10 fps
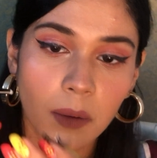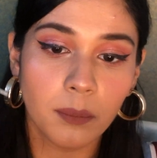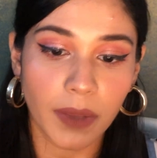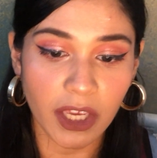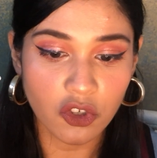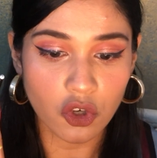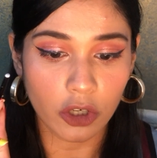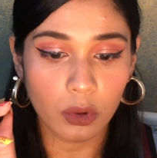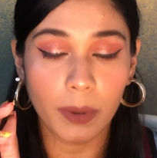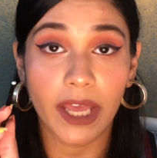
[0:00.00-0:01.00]
Make sure
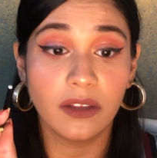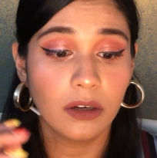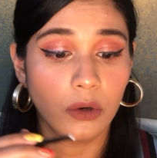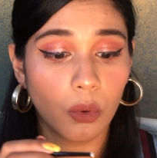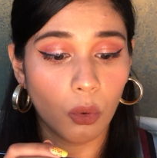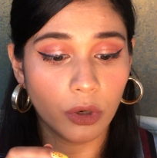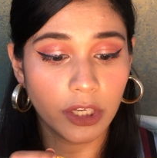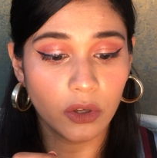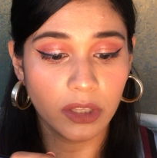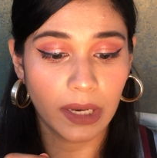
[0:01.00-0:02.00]
to apply the glue only
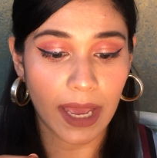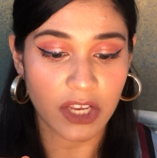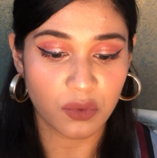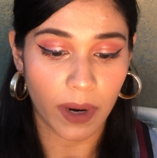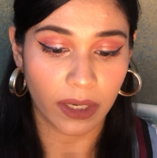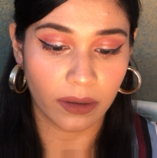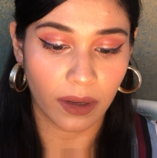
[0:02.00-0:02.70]
on the lash band